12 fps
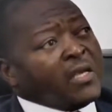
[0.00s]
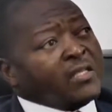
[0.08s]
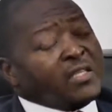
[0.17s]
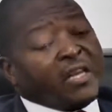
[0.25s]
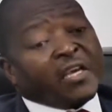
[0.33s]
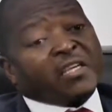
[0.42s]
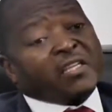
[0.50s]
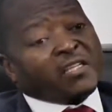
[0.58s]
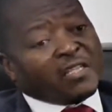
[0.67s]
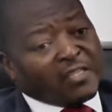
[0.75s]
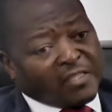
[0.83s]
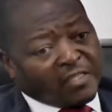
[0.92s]
is the Lekki
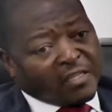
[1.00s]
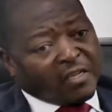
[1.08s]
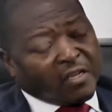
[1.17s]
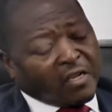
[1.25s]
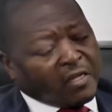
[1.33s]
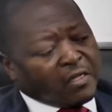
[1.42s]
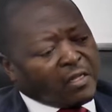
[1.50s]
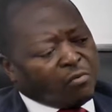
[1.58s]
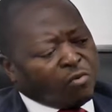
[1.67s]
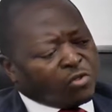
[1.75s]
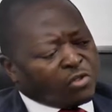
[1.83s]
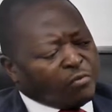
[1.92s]
Data Center, and that
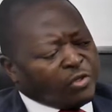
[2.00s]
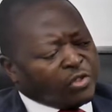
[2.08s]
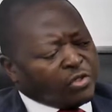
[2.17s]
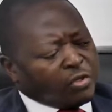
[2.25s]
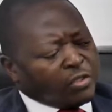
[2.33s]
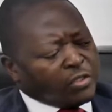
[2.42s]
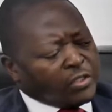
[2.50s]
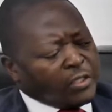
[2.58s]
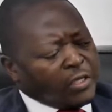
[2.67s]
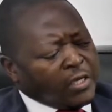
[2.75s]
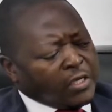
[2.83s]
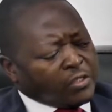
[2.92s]
was commissioned
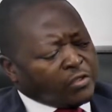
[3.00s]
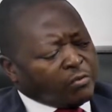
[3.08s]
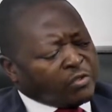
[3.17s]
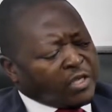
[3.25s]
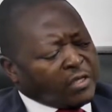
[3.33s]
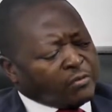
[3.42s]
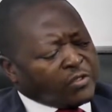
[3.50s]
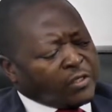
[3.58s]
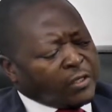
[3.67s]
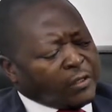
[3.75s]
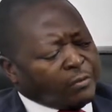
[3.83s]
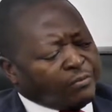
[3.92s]
sometimes
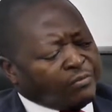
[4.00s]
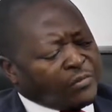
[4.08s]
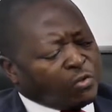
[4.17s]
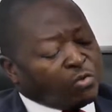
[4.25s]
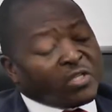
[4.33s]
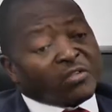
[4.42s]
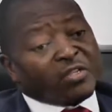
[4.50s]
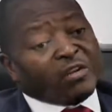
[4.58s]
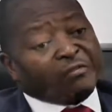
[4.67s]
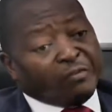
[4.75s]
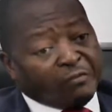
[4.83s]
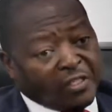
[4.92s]

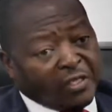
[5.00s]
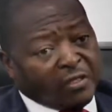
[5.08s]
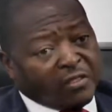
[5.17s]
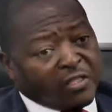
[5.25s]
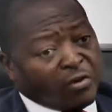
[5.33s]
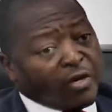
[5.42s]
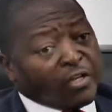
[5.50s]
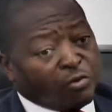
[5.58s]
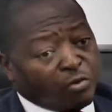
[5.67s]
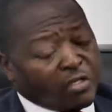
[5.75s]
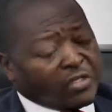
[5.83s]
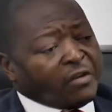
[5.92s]
2015, January
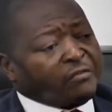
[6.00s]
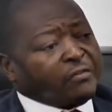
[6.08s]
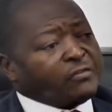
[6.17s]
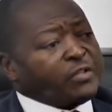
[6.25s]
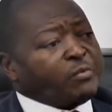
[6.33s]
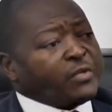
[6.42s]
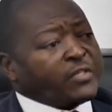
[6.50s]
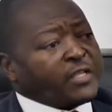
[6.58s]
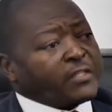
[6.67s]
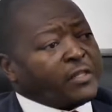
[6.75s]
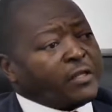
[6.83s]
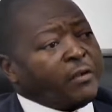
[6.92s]
2015
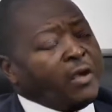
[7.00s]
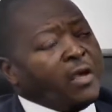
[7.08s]
precisely.